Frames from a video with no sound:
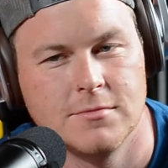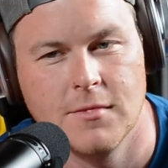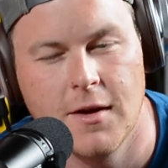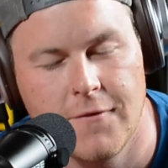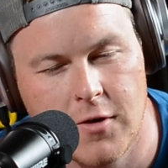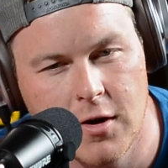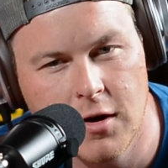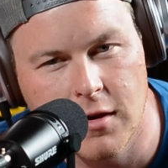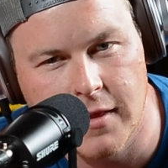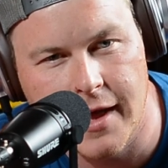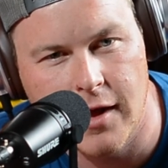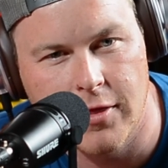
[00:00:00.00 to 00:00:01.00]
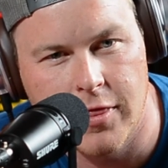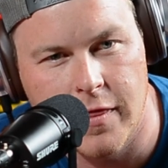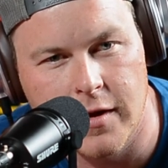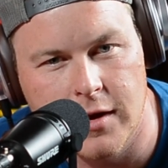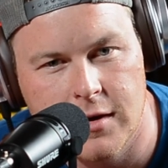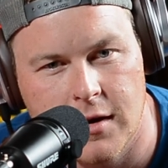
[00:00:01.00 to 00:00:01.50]
If you hear a loud
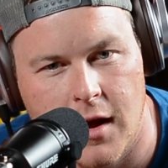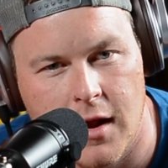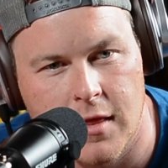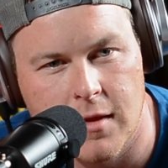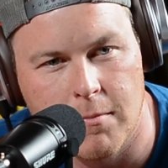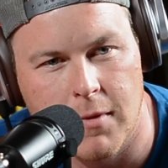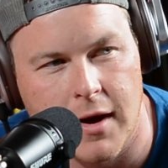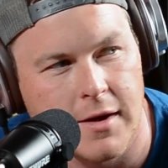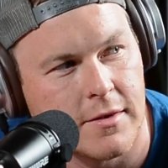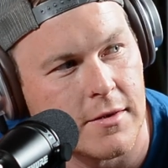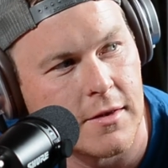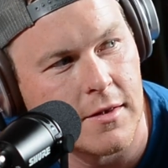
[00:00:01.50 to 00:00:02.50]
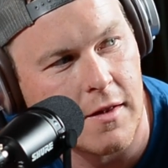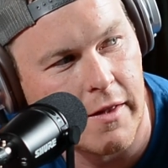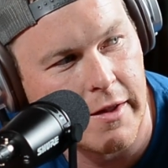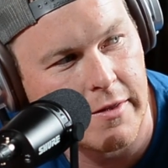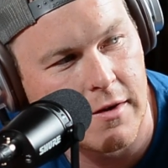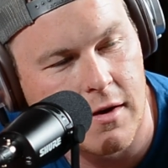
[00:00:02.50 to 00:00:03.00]
thud and the mics and the
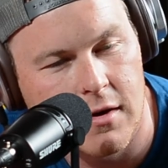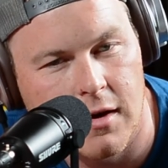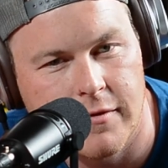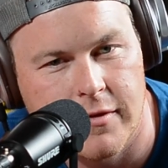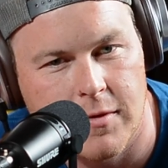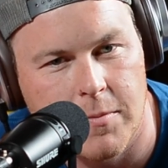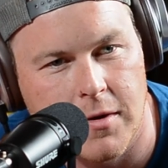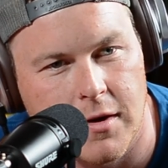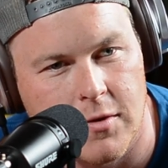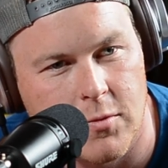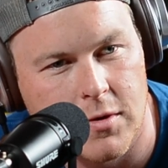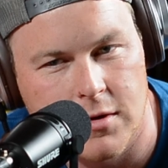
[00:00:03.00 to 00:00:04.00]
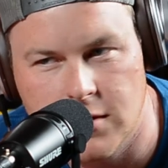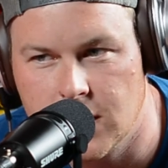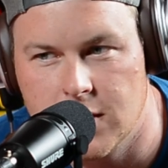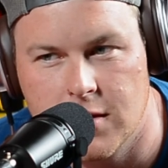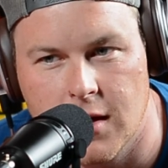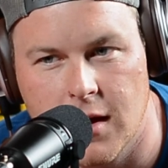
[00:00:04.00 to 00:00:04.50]
lights cut off, it's because
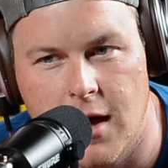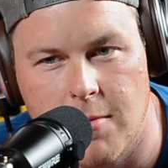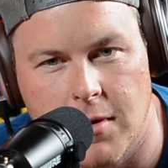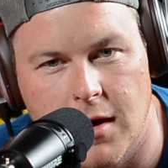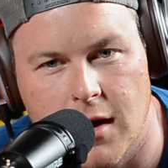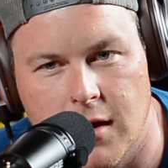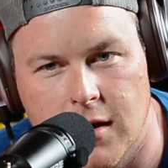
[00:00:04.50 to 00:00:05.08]
they came and got